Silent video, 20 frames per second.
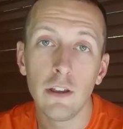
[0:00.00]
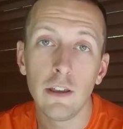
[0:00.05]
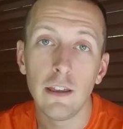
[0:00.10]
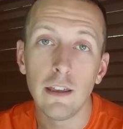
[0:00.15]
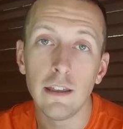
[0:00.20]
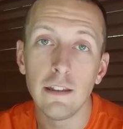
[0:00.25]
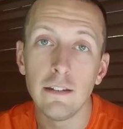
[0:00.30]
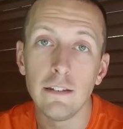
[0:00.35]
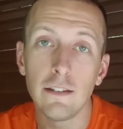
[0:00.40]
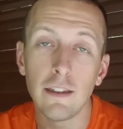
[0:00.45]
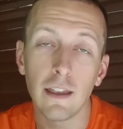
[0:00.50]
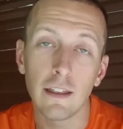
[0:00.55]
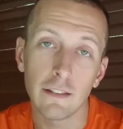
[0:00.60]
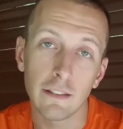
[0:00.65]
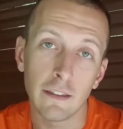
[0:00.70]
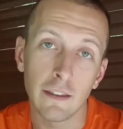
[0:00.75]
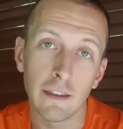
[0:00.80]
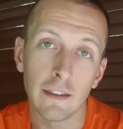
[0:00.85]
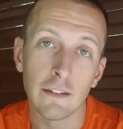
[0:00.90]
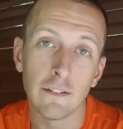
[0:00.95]

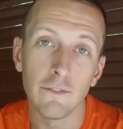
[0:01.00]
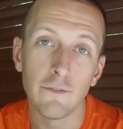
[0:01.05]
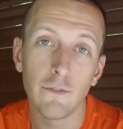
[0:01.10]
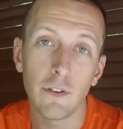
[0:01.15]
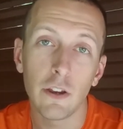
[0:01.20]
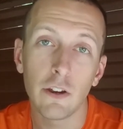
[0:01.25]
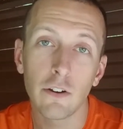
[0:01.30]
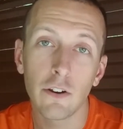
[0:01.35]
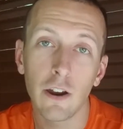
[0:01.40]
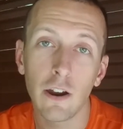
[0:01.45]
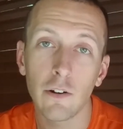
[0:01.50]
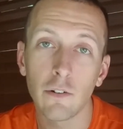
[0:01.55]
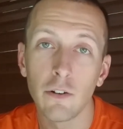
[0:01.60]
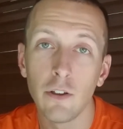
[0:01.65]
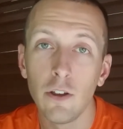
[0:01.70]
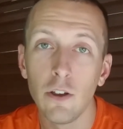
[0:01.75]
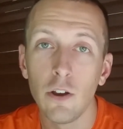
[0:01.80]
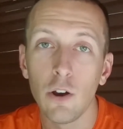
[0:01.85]
intently and figure out,